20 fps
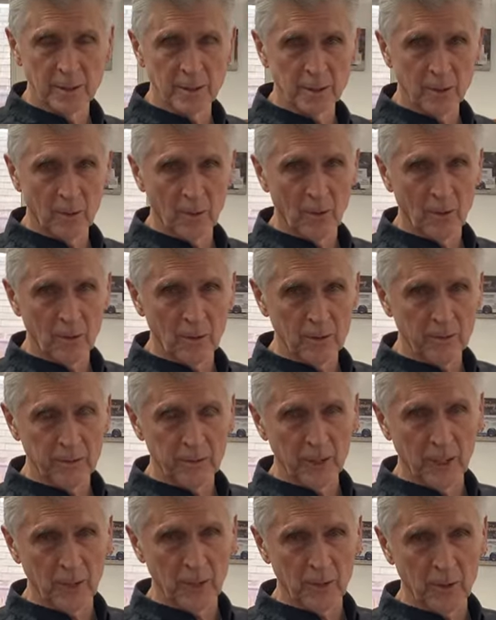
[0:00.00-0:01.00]
So if
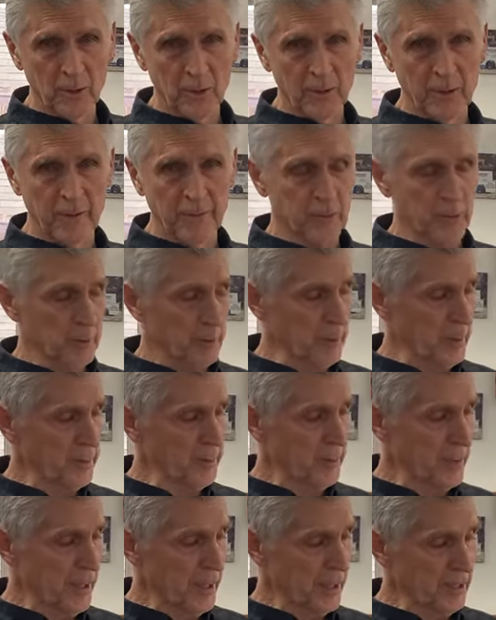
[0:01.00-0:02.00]
you're not old enough to
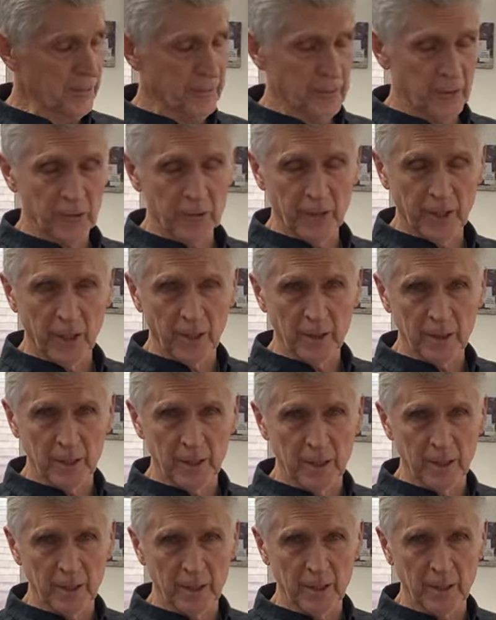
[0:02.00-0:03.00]
remember that, the first
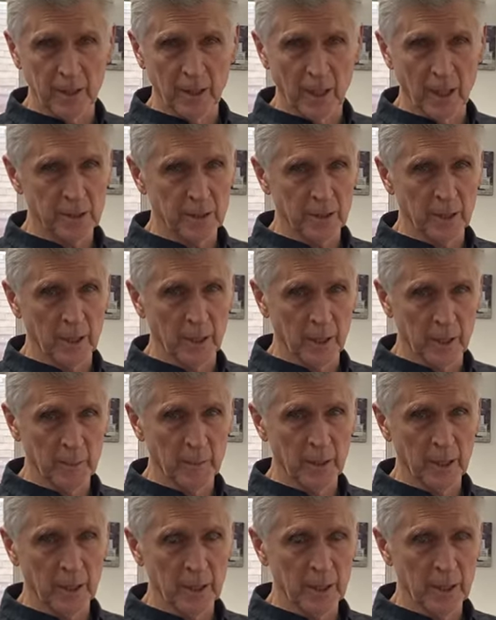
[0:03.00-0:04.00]
calculator cost a lot of
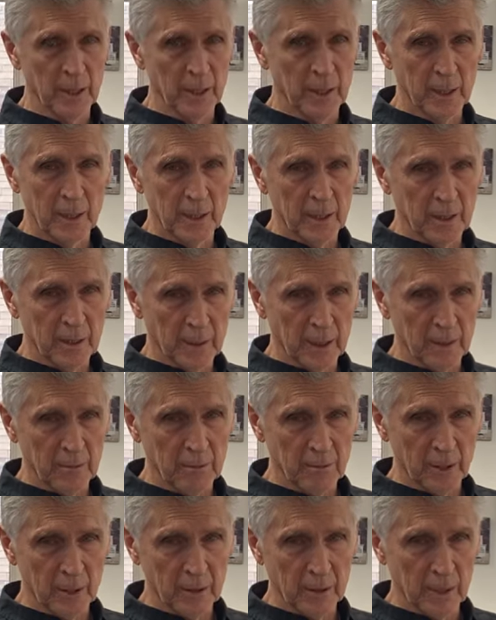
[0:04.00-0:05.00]
money, I think
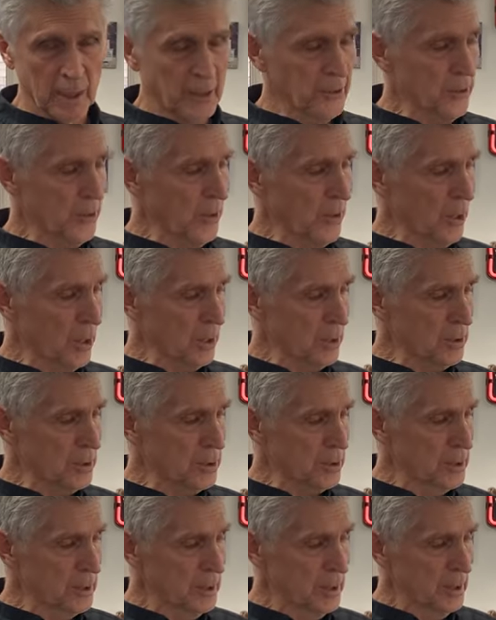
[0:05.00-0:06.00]
around
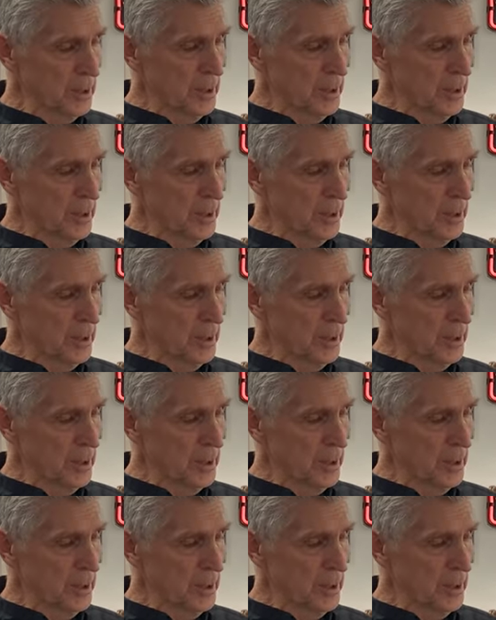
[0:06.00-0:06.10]
$100.